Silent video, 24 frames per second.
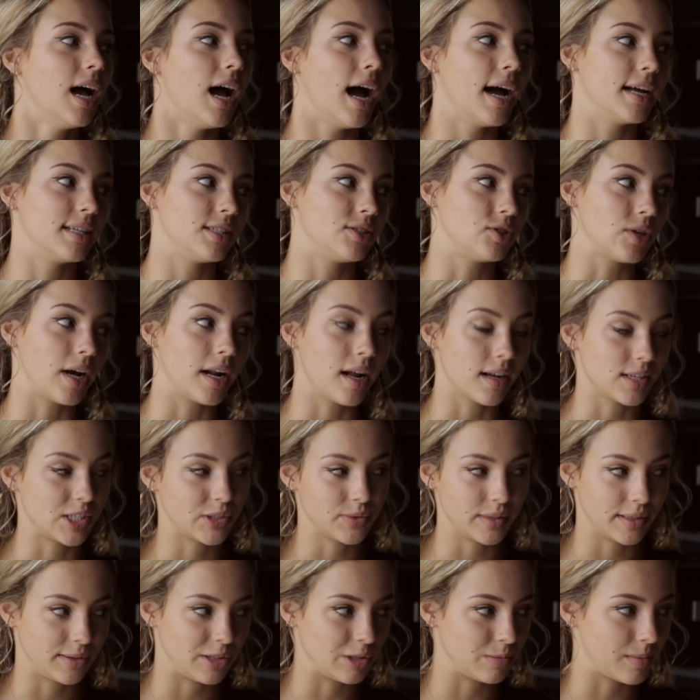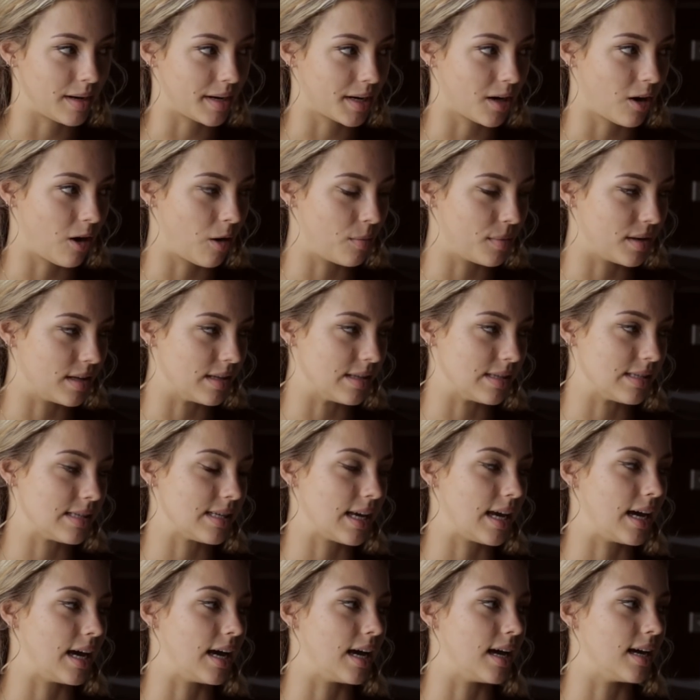I try not to read through my comments,
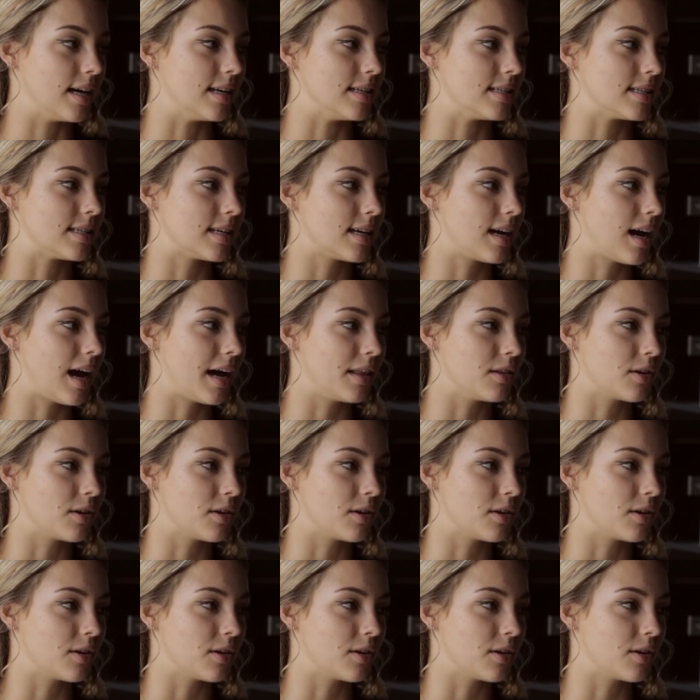and I